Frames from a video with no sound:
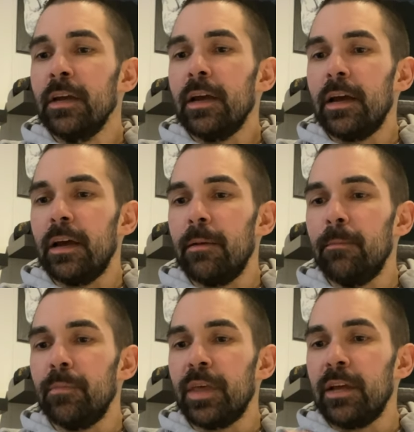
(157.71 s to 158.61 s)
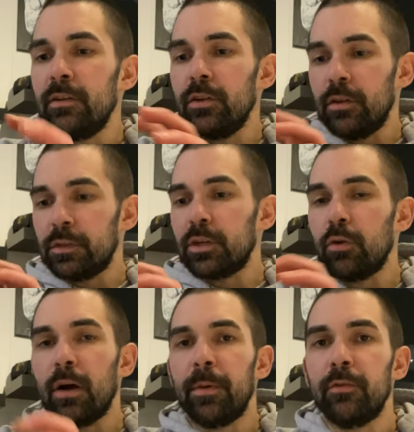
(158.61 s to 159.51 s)
then you've still
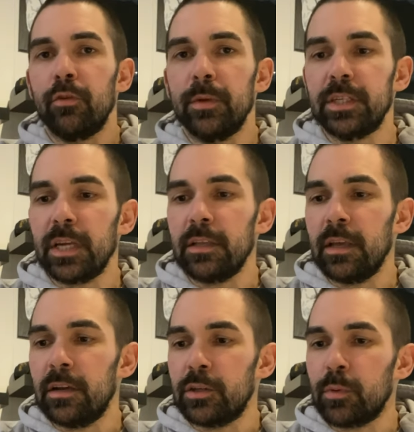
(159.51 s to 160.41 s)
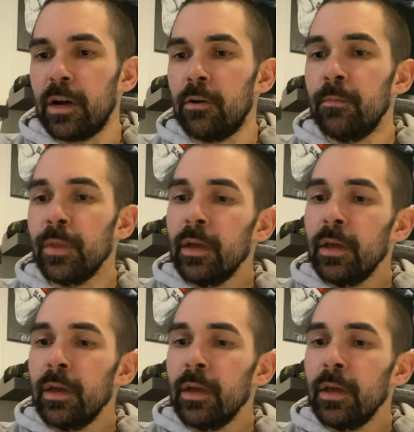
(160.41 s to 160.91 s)
got a bit of room inside there as well.